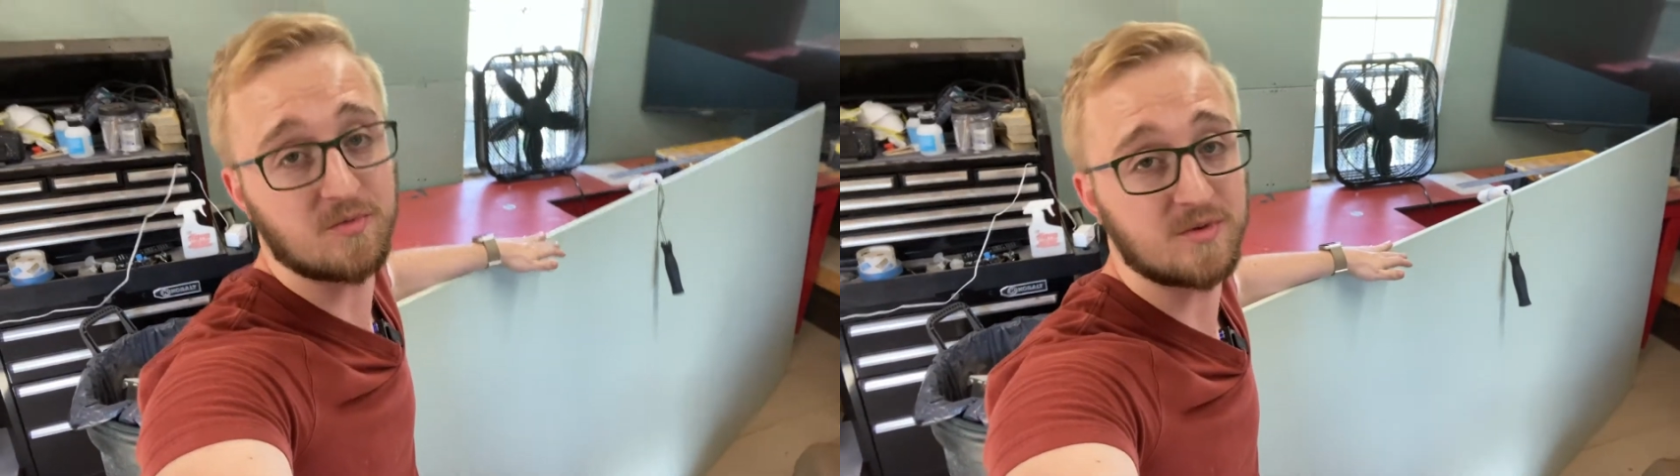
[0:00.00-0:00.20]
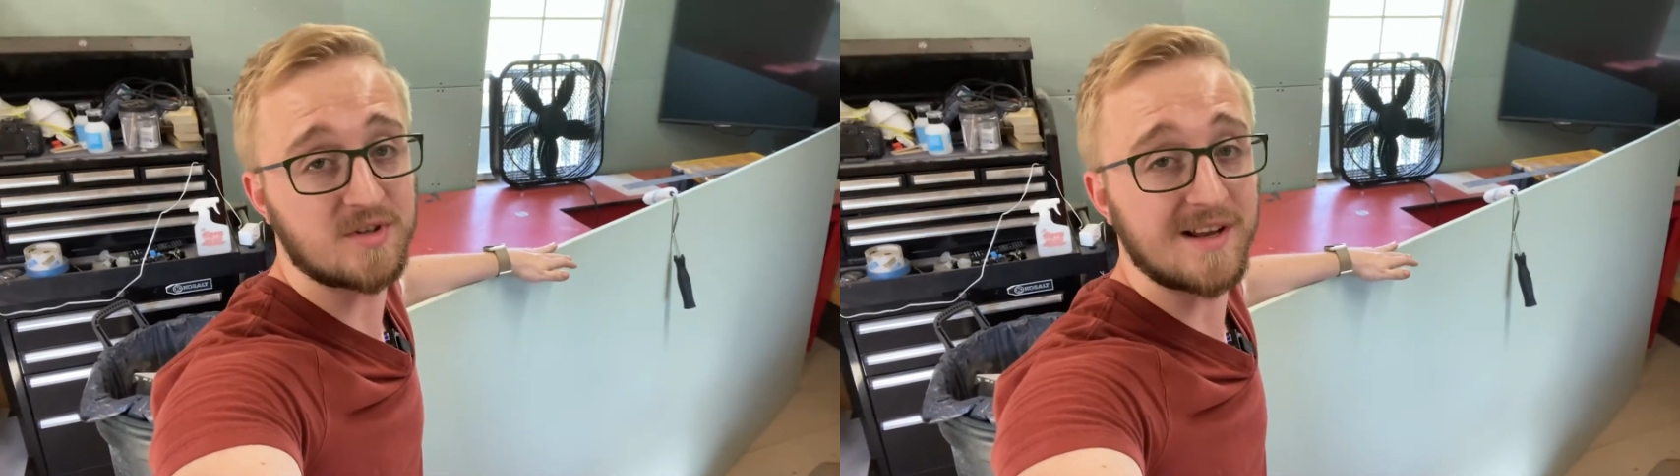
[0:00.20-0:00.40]

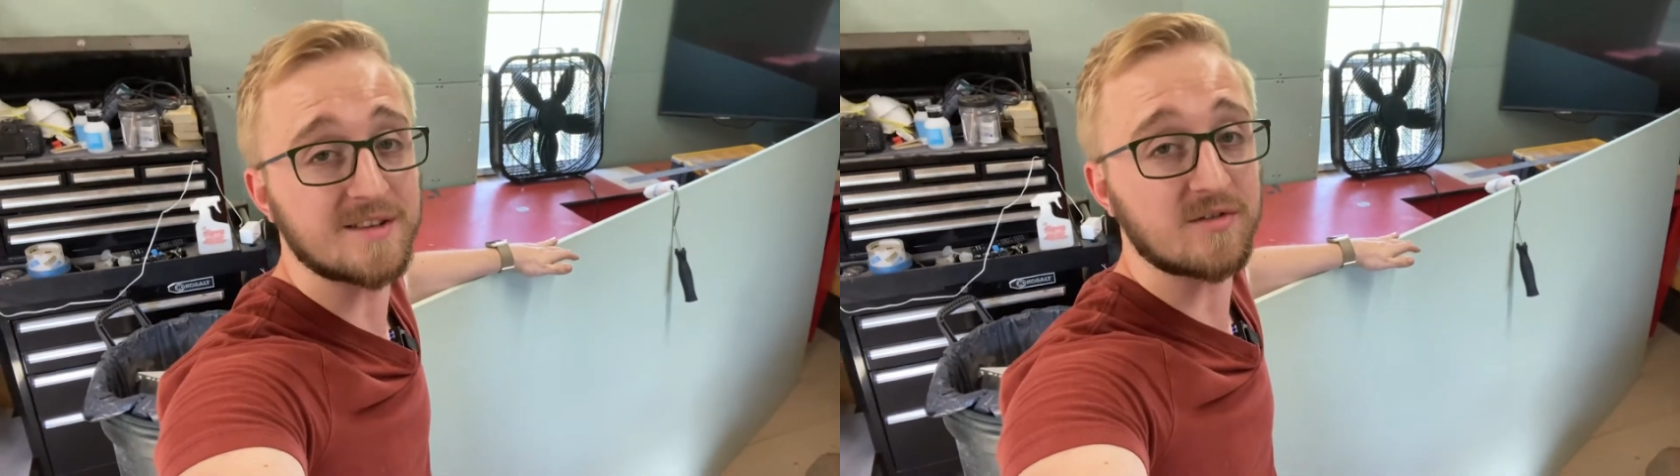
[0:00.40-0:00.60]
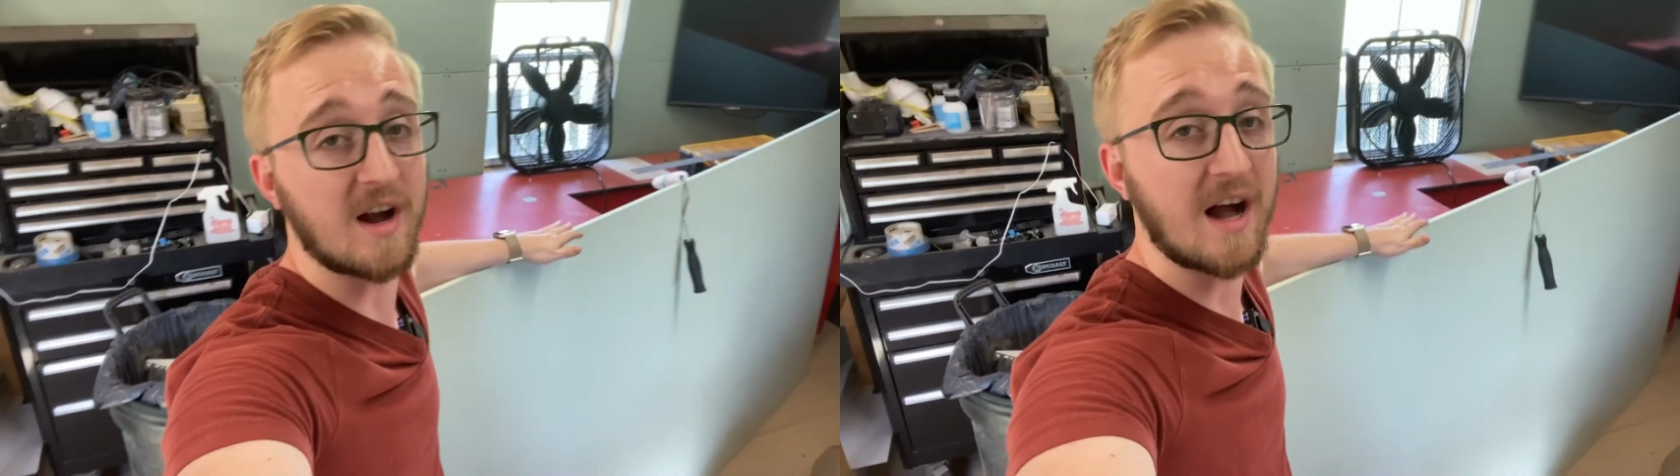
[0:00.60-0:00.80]
which stands
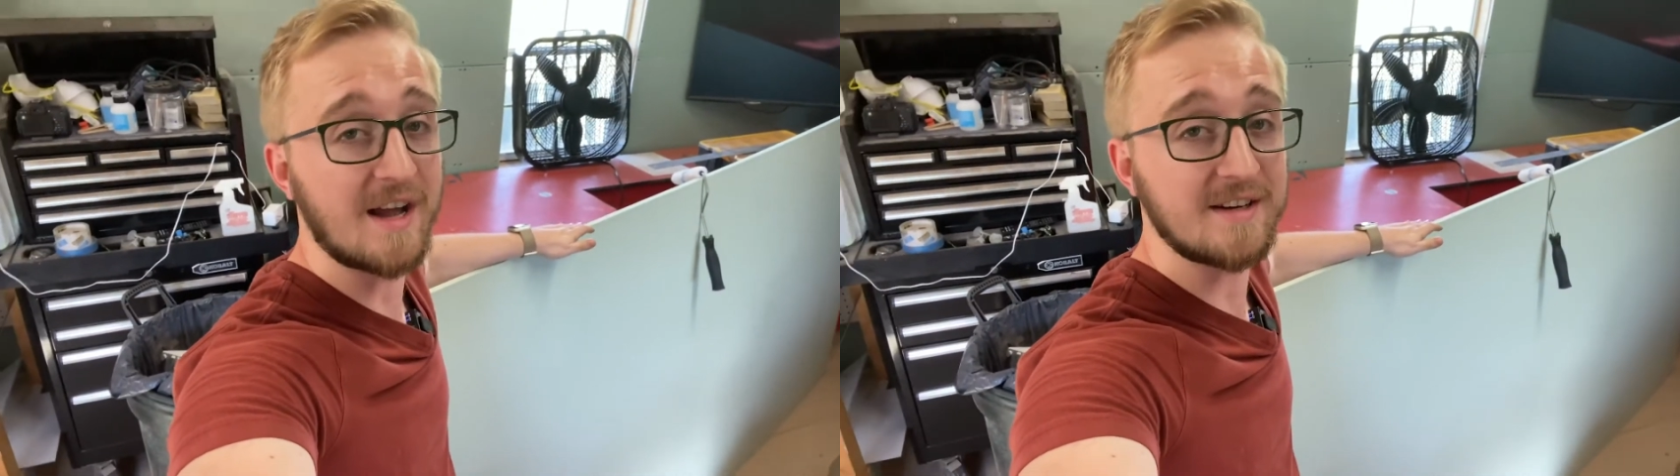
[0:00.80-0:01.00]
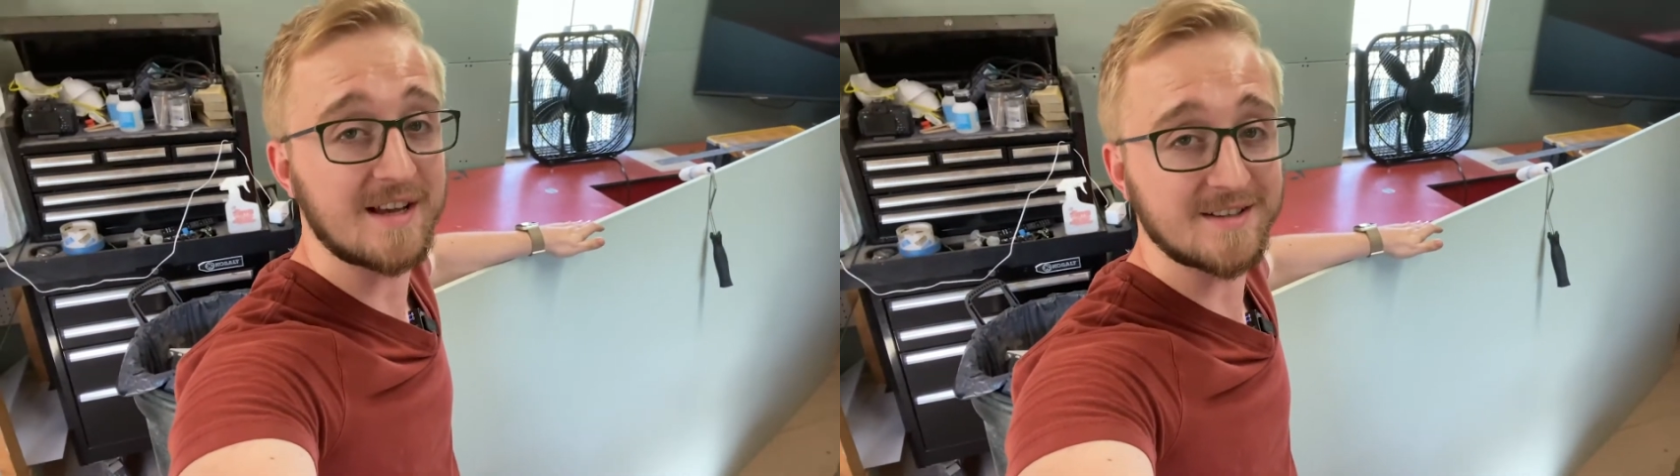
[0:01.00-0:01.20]
for high
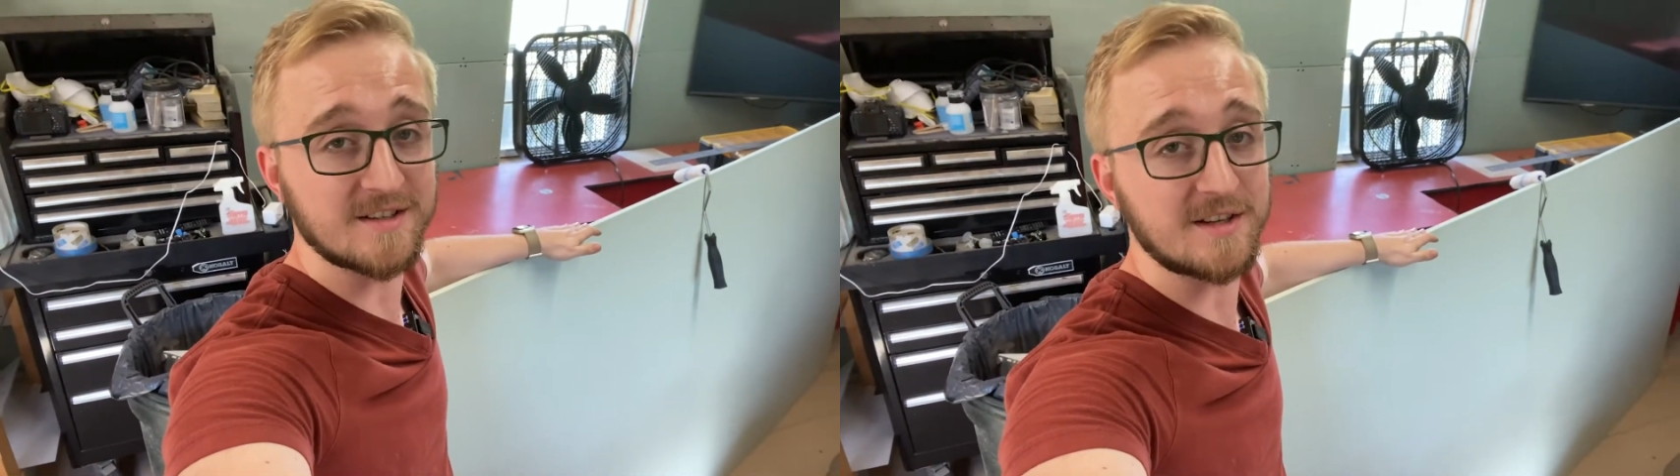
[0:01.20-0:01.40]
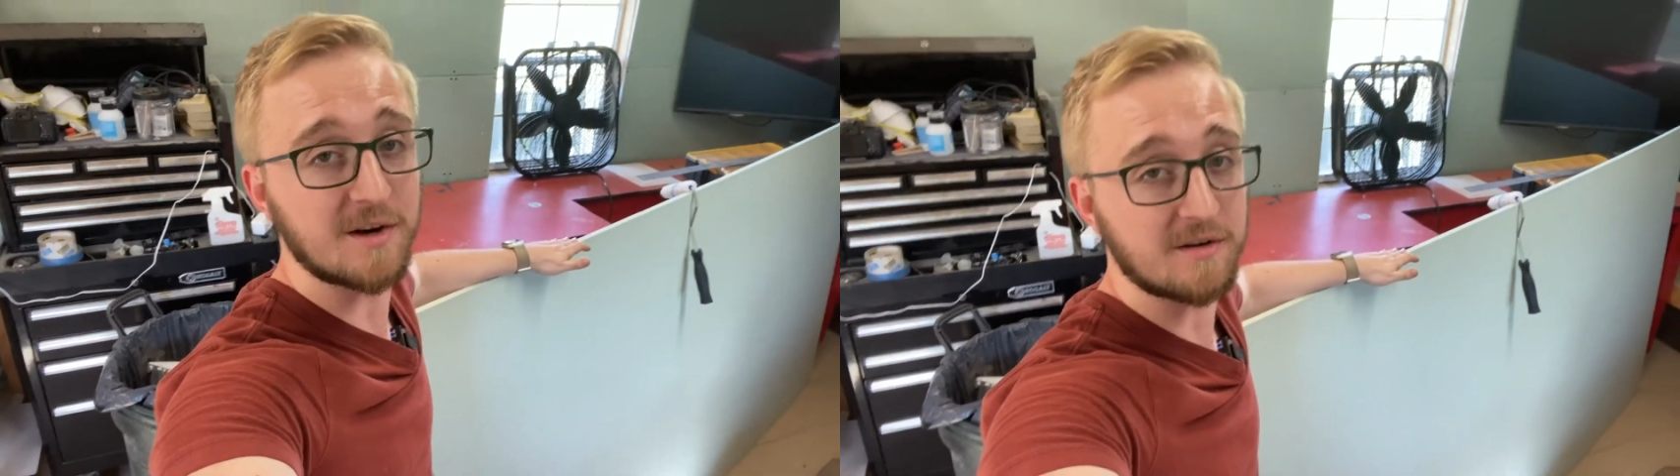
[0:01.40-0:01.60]

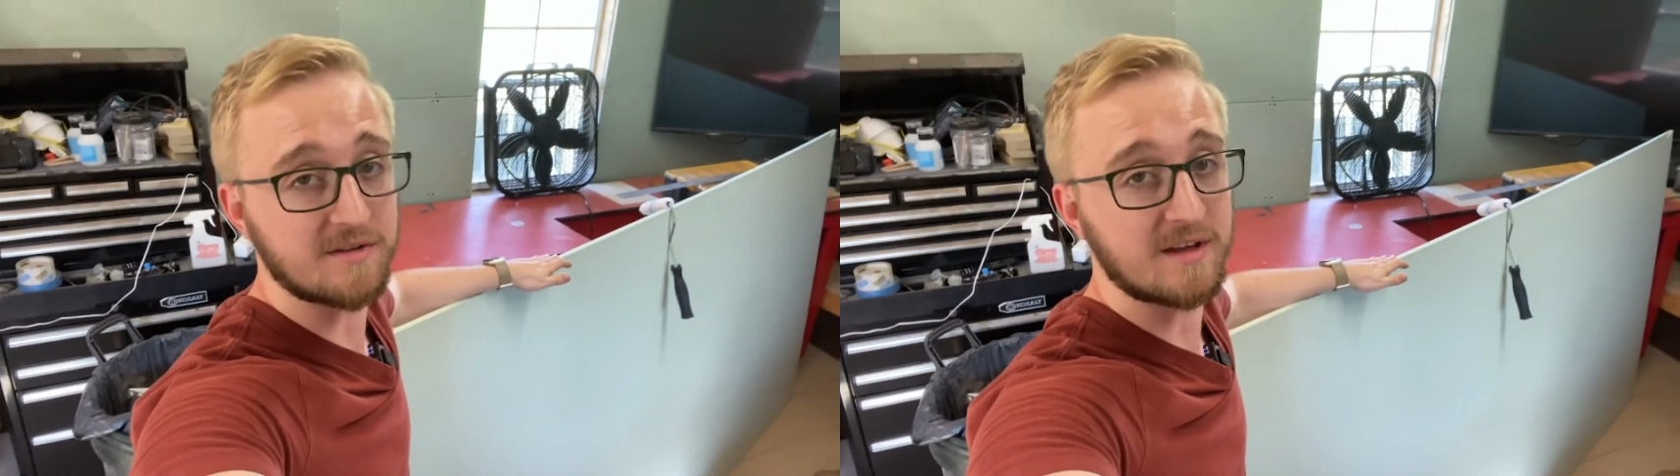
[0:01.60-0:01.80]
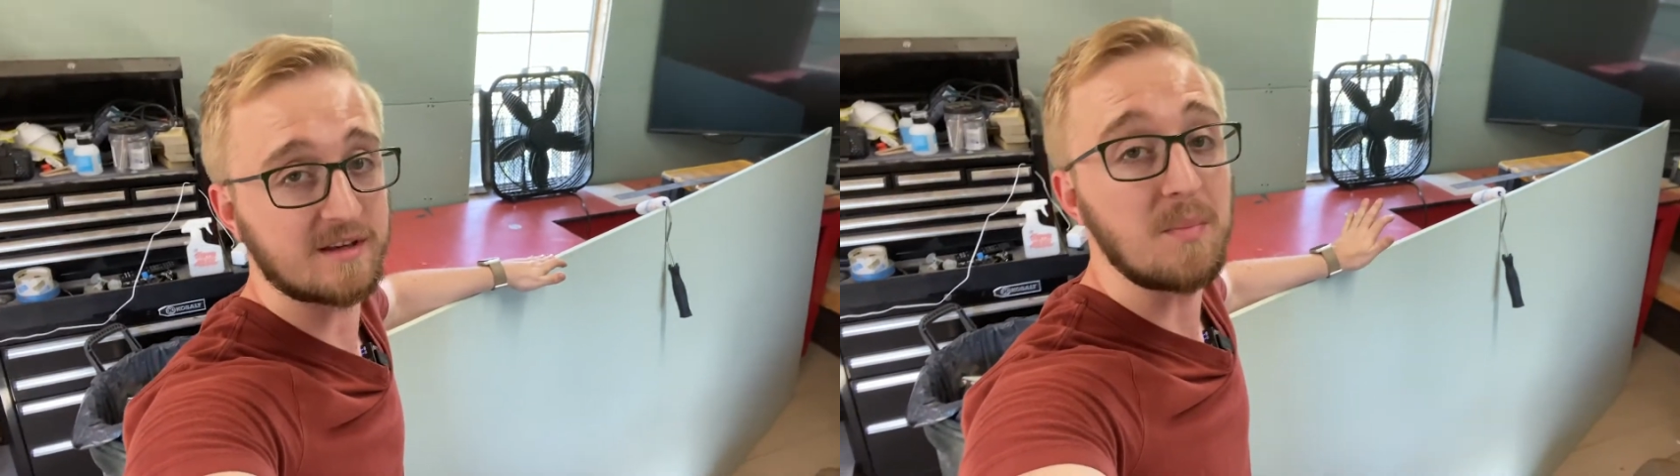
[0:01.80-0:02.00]
density urethane.